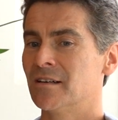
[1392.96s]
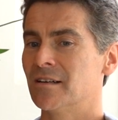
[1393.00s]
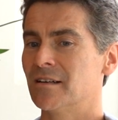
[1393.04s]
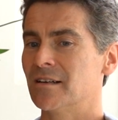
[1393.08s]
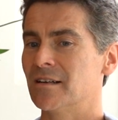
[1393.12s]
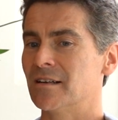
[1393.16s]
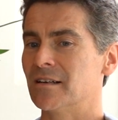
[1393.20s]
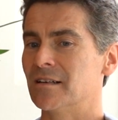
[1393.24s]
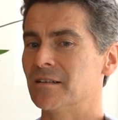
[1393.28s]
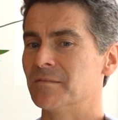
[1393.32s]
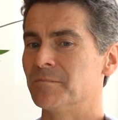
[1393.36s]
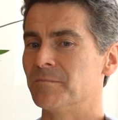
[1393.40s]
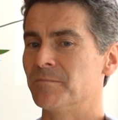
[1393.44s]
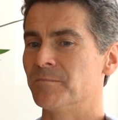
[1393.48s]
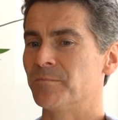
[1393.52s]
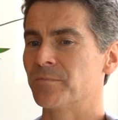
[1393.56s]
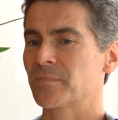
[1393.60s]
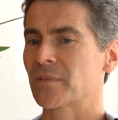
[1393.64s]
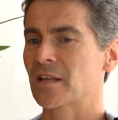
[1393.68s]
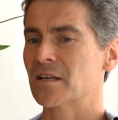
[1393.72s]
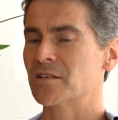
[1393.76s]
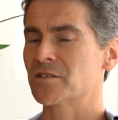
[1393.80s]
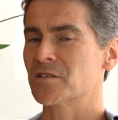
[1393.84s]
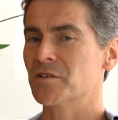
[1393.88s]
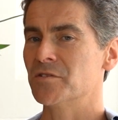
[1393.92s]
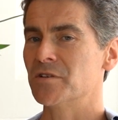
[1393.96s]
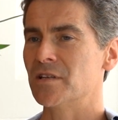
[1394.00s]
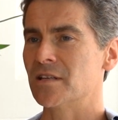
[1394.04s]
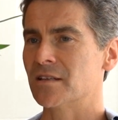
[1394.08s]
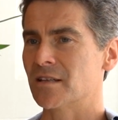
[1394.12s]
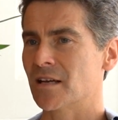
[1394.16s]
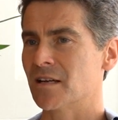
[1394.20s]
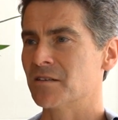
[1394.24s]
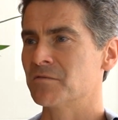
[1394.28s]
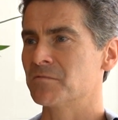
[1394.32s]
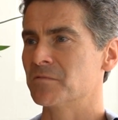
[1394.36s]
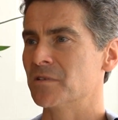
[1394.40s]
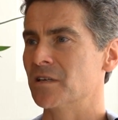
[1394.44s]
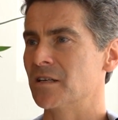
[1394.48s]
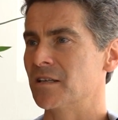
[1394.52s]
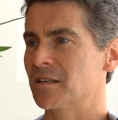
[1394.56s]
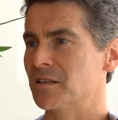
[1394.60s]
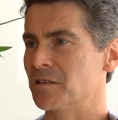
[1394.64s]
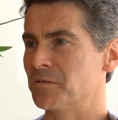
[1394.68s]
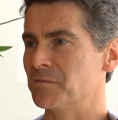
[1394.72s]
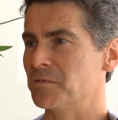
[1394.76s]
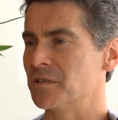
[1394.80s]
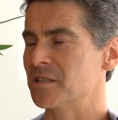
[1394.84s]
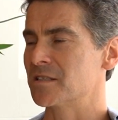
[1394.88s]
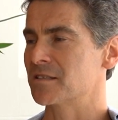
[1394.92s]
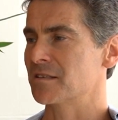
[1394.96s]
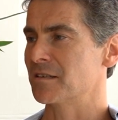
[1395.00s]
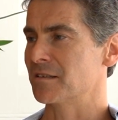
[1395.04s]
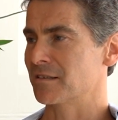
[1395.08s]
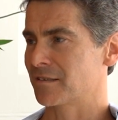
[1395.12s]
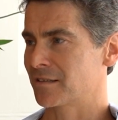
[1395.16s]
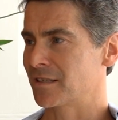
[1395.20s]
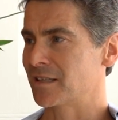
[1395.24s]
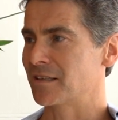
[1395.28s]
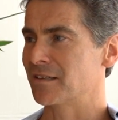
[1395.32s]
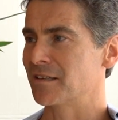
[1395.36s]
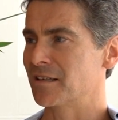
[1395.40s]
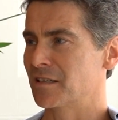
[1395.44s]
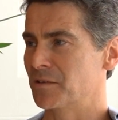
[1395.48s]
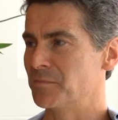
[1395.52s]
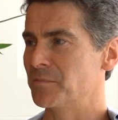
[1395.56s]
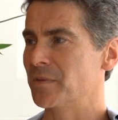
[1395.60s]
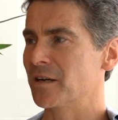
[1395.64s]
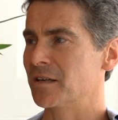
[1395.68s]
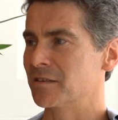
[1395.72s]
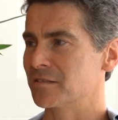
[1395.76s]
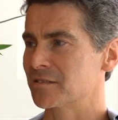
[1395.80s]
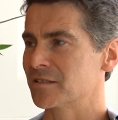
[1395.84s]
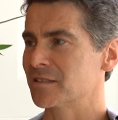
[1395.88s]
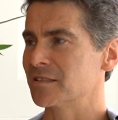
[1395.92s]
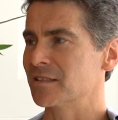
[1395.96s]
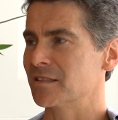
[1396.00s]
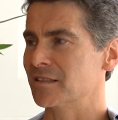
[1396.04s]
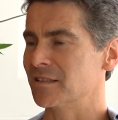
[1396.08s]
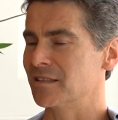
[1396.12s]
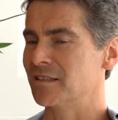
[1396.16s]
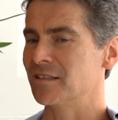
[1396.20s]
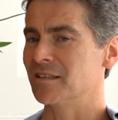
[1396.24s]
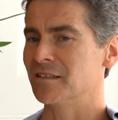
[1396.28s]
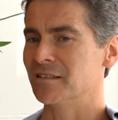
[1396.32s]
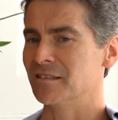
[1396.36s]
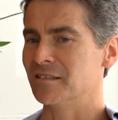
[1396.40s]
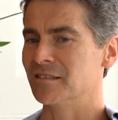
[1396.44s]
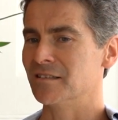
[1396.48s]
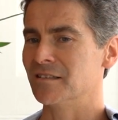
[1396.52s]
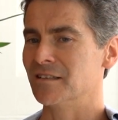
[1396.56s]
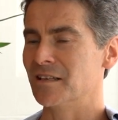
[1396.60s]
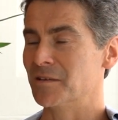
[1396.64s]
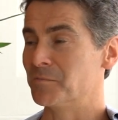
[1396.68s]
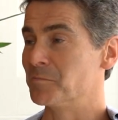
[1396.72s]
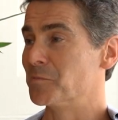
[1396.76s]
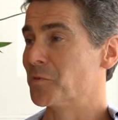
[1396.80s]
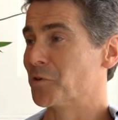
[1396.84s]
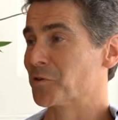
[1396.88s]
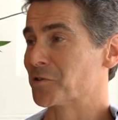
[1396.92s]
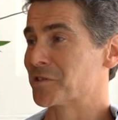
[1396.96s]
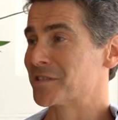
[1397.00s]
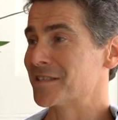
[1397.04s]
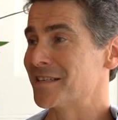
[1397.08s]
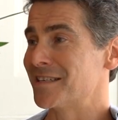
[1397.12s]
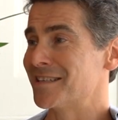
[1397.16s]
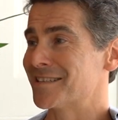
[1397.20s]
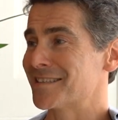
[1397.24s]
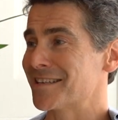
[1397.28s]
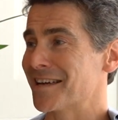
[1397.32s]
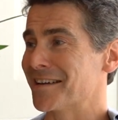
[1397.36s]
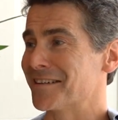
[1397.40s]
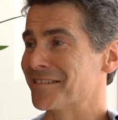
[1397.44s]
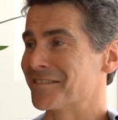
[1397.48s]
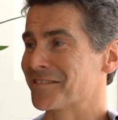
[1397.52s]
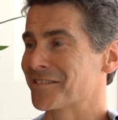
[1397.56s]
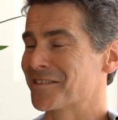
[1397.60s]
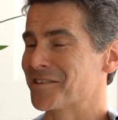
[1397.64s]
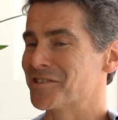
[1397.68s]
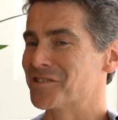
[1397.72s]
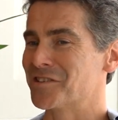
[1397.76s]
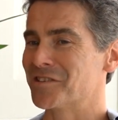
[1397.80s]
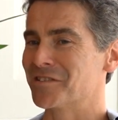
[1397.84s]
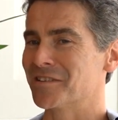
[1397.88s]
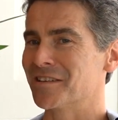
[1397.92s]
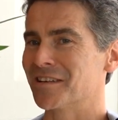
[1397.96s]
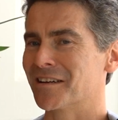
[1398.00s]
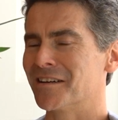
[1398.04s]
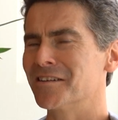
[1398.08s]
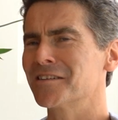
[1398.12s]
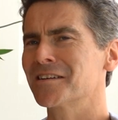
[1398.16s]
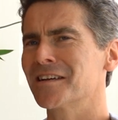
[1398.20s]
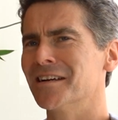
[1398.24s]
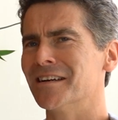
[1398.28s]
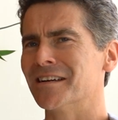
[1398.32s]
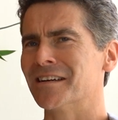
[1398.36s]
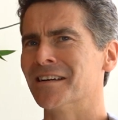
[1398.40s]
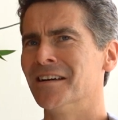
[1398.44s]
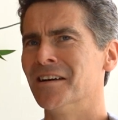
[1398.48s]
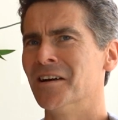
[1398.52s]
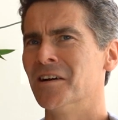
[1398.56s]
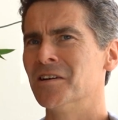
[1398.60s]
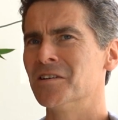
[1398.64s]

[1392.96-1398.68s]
It's only then really that we start thinking about it in more detail, because you think, okay,